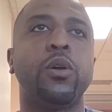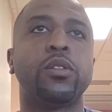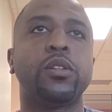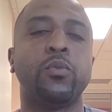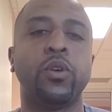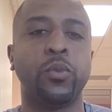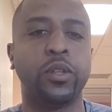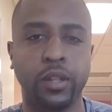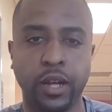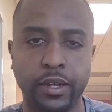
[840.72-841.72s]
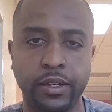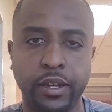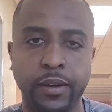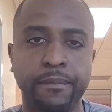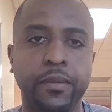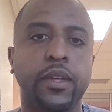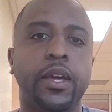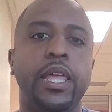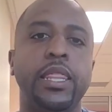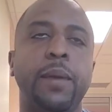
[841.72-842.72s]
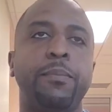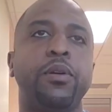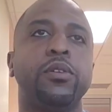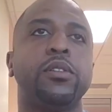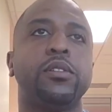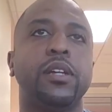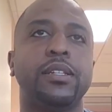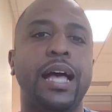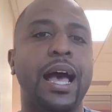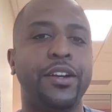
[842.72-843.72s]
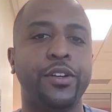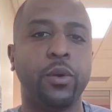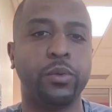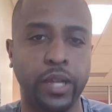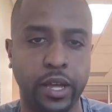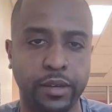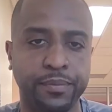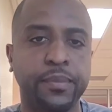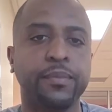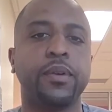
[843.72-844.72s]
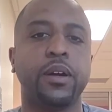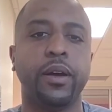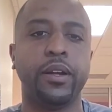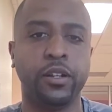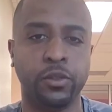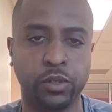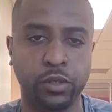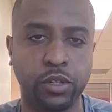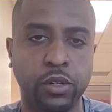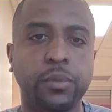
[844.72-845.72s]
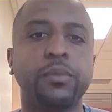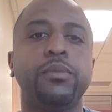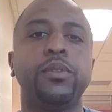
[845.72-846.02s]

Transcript: go to someone with an idea and that person says, I don't get it, all right, here's what you do.